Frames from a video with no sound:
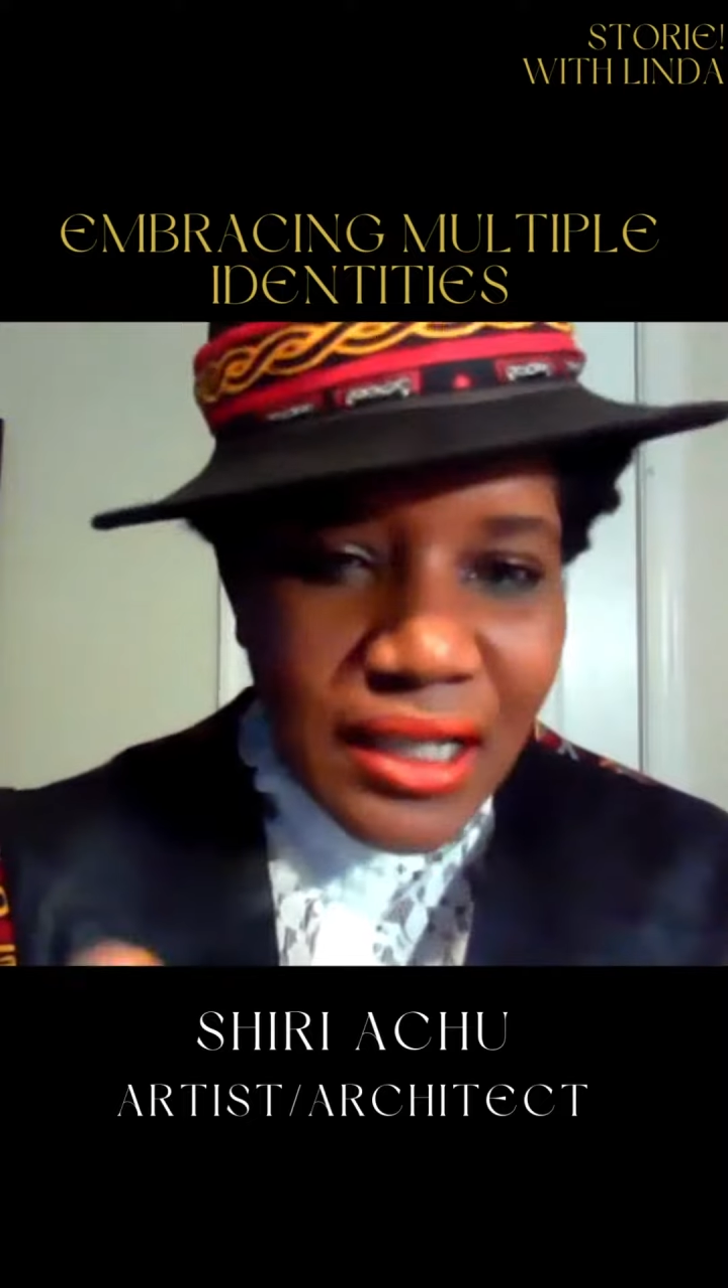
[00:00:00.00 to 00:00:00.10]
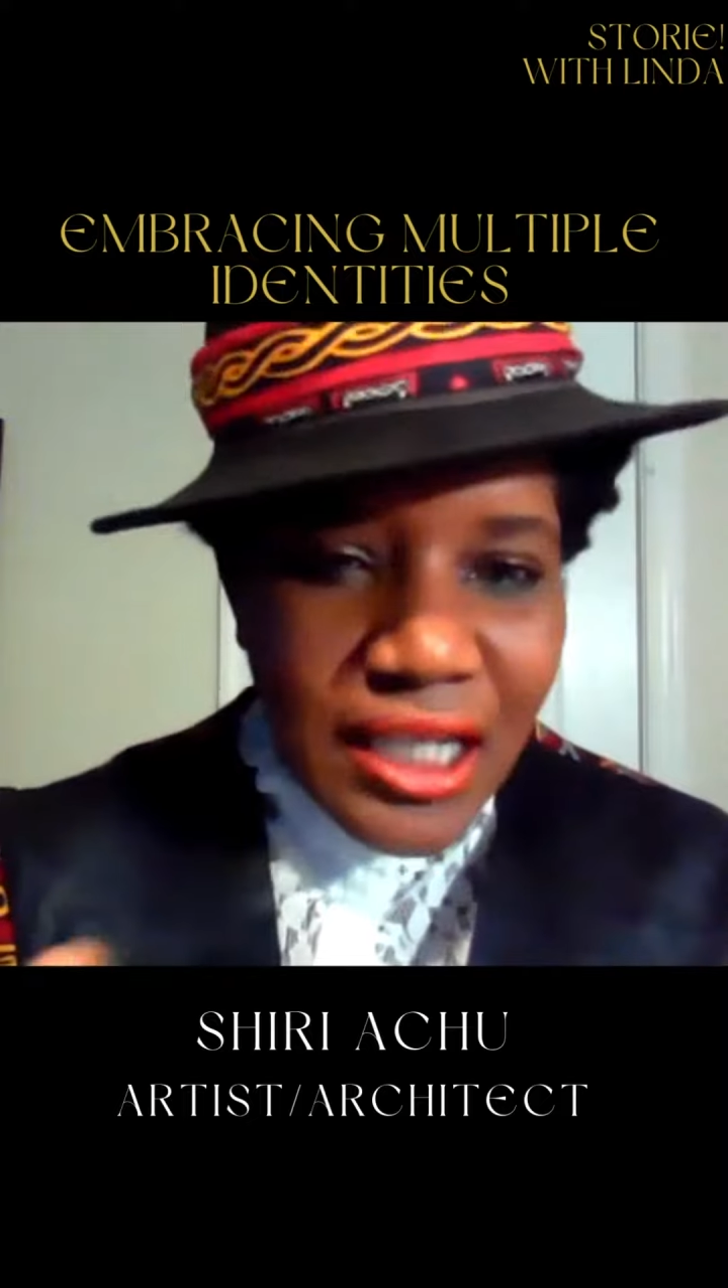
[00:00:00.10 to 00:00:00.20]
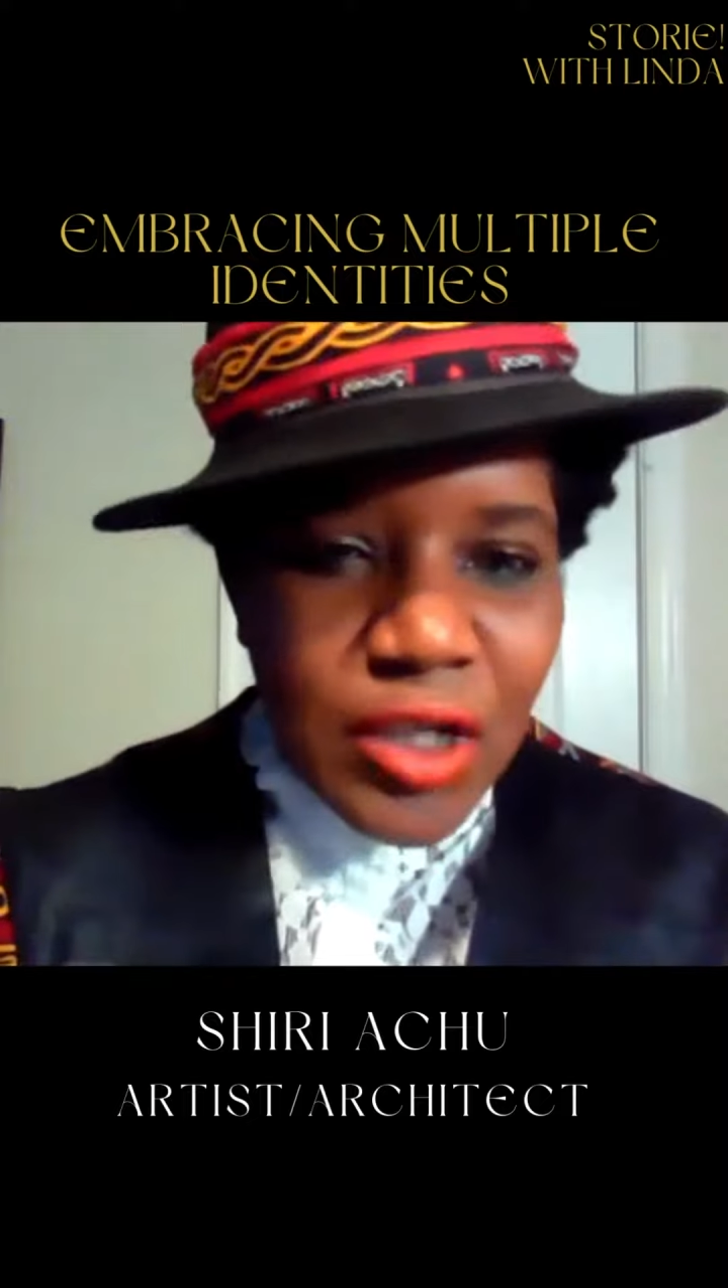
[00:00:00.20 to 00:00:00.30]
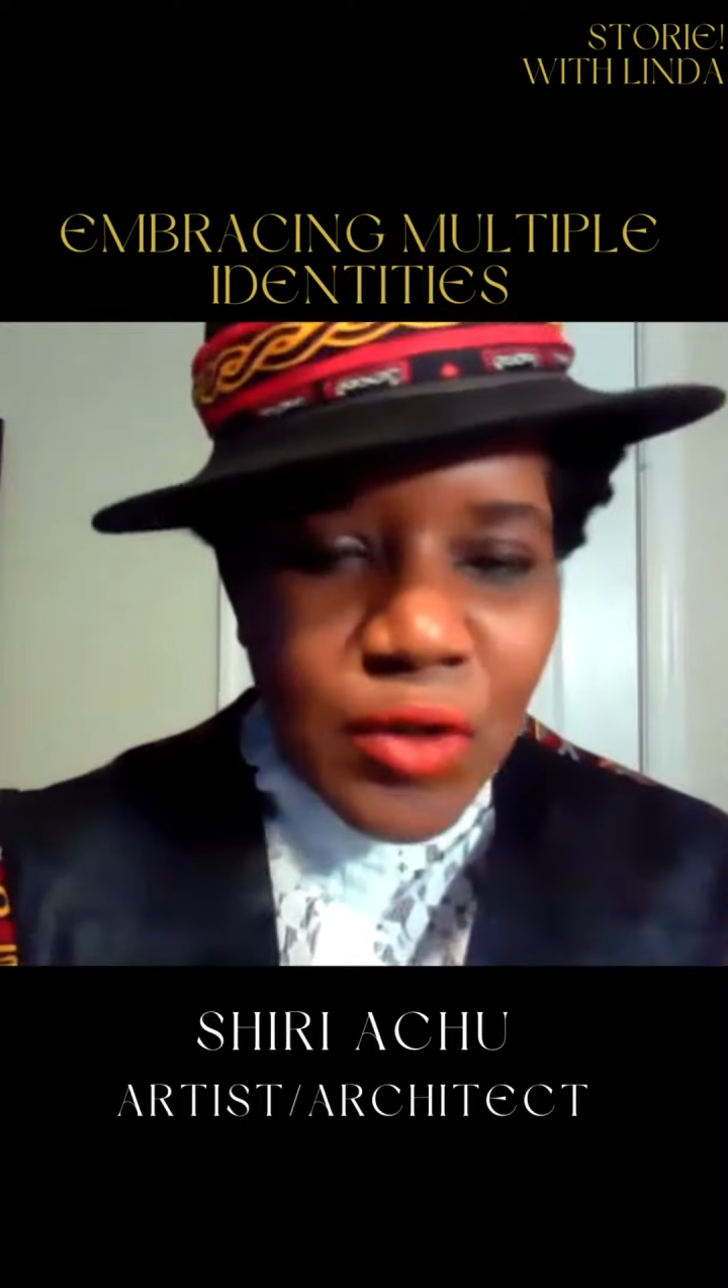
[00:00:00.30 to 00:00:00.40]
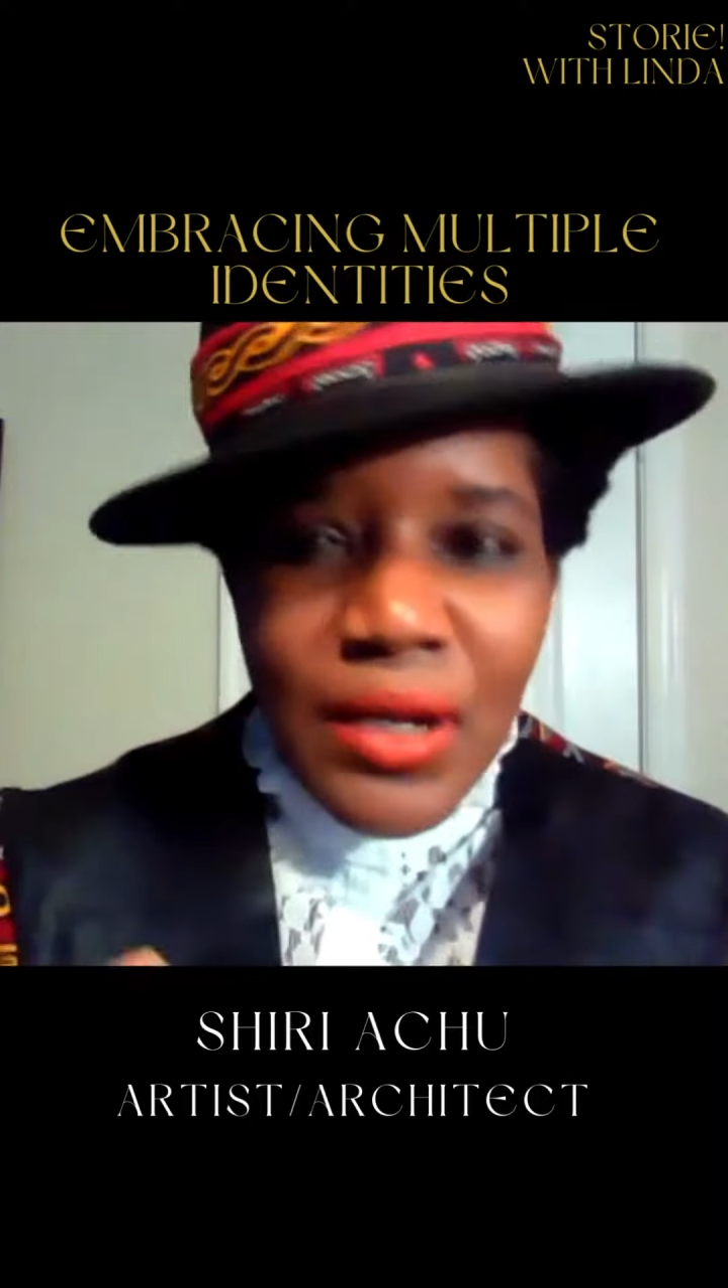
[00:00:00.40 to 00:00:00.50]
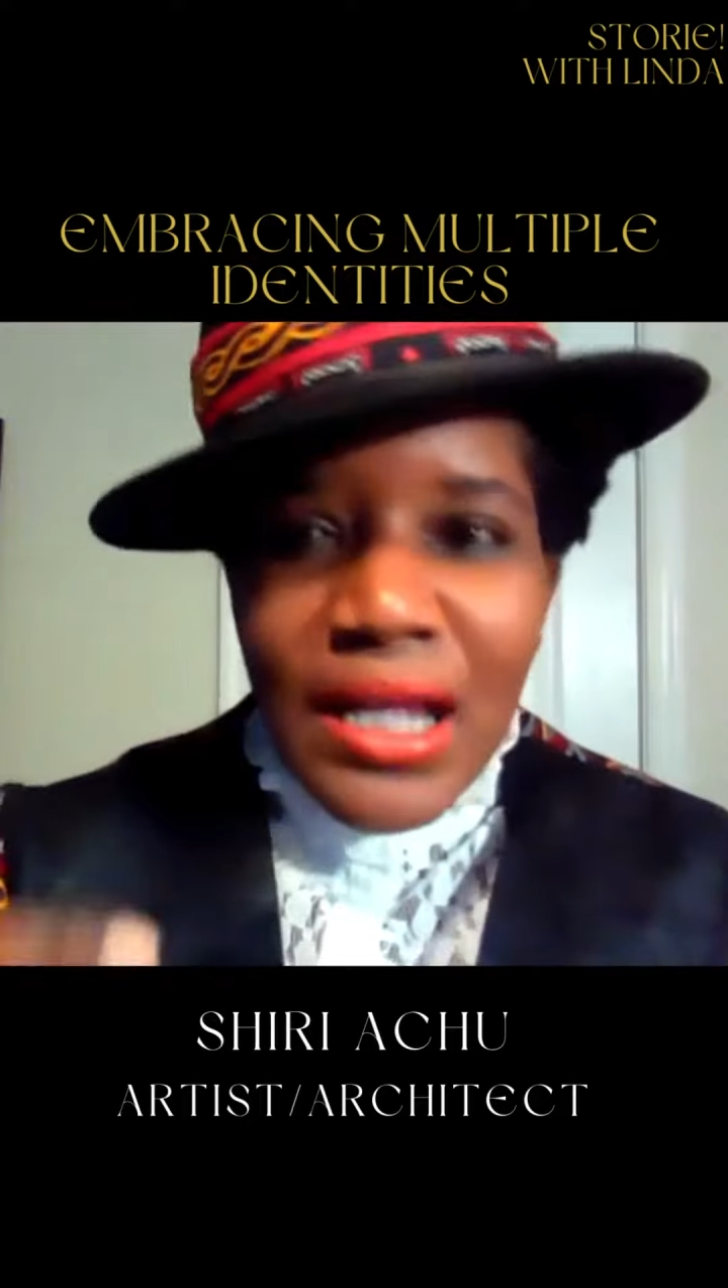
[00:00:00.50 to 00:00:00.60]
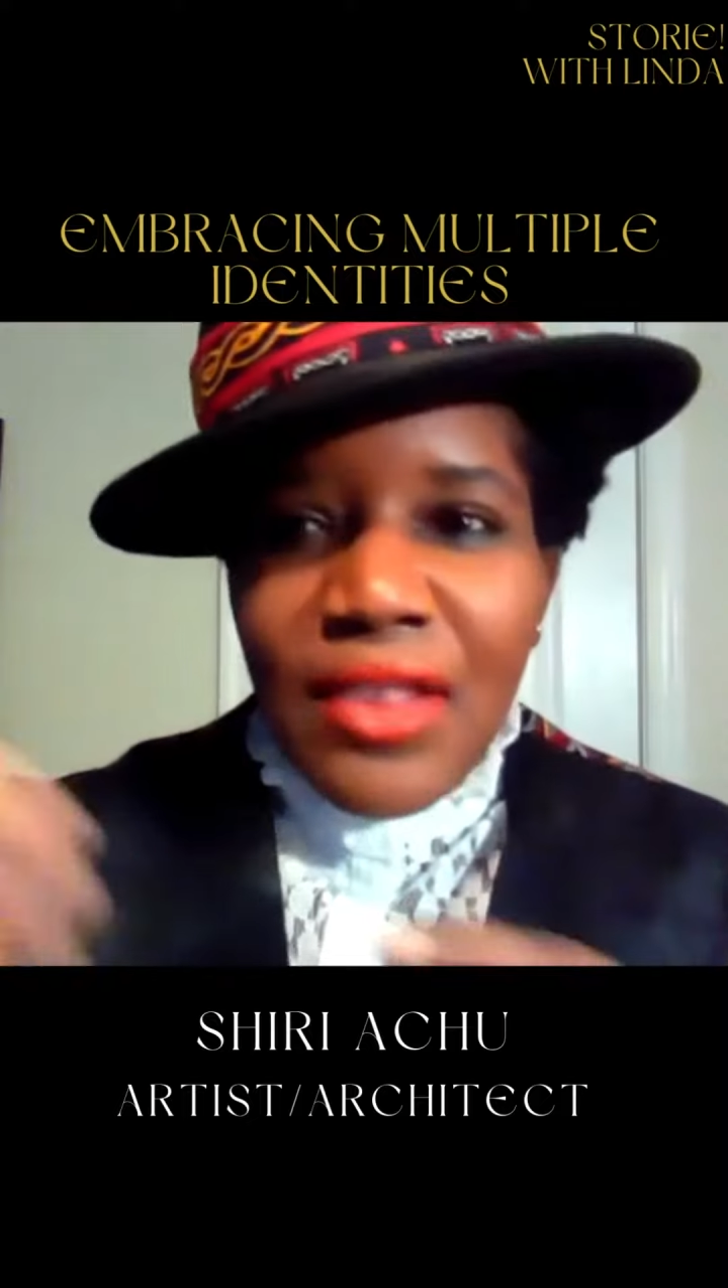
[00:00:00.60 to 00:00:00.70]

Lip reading: you know,